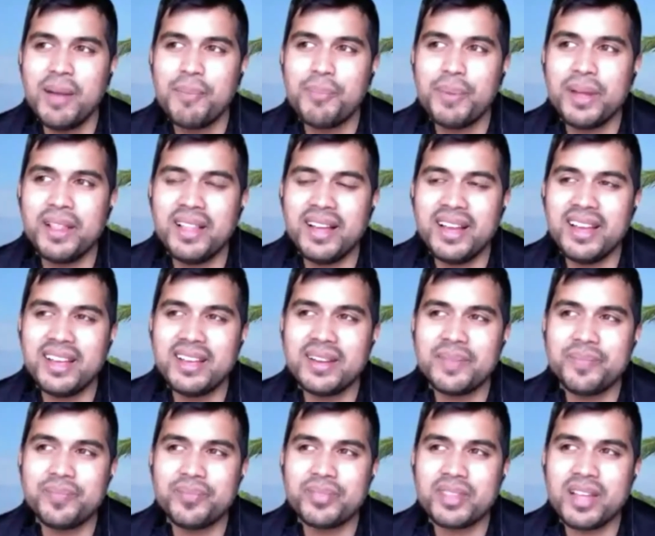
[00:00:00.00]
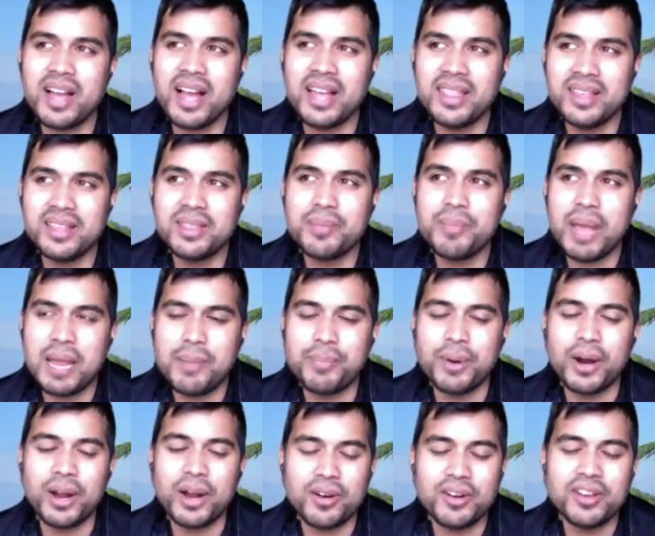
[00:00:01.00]
But like I think the main
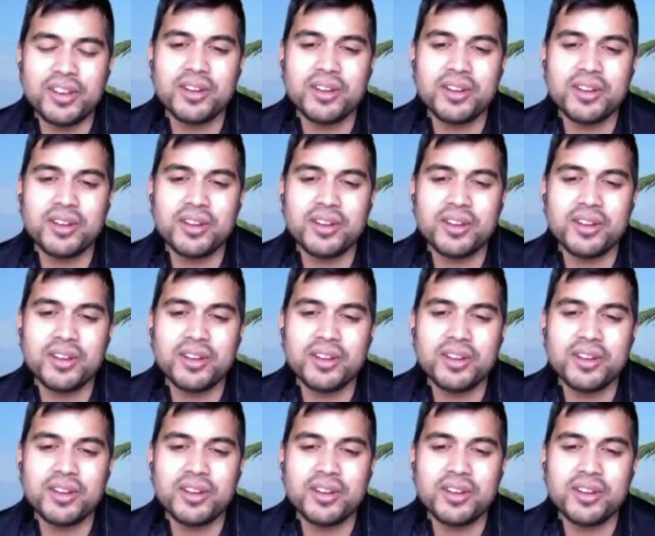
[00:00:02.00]
priority